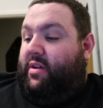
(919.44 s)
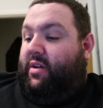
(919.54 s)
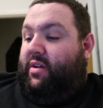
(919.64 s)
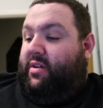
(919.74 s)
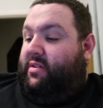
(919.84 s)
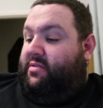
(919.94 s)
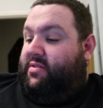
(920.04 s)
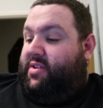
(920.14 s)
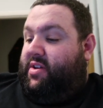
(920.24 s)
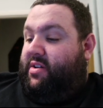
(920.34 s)

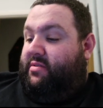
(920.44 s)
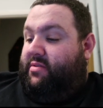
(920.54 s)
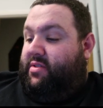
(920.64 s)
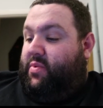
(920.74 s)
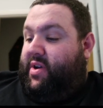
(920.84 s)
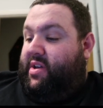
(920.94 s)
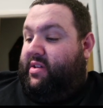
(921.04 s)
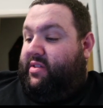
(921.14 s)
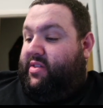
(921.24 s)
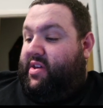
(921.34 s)
And the
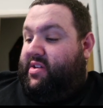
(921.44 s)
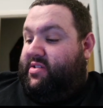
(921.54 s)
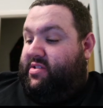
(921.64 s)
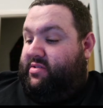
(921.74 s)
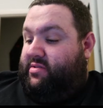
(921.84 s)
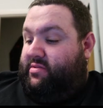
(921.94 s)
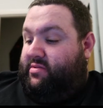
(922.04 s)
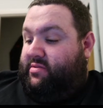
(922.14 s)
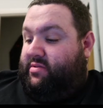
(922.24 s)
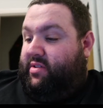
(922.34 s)
way things
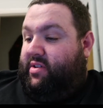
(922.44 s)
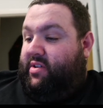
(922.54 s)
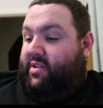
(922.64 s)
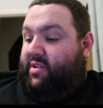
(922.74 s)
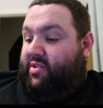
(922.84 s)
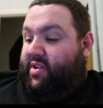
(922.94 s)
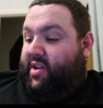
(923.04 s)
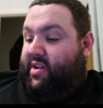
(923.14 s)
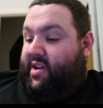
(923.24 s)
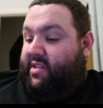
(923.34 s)
are
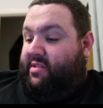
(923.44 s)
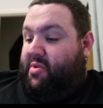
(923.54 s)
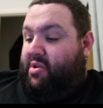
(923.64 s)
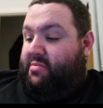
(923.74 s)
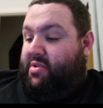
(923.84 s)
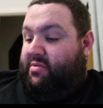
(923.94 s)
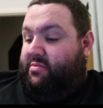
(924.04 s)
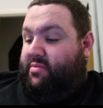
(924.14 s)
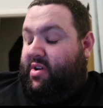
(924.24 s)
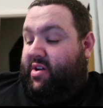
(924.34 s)
looking at the
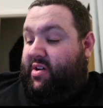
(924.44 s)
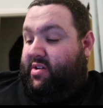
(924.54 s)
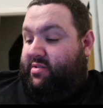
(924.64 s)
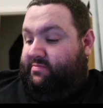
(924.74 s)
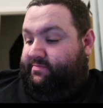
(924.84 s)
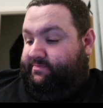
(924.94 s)
moment are,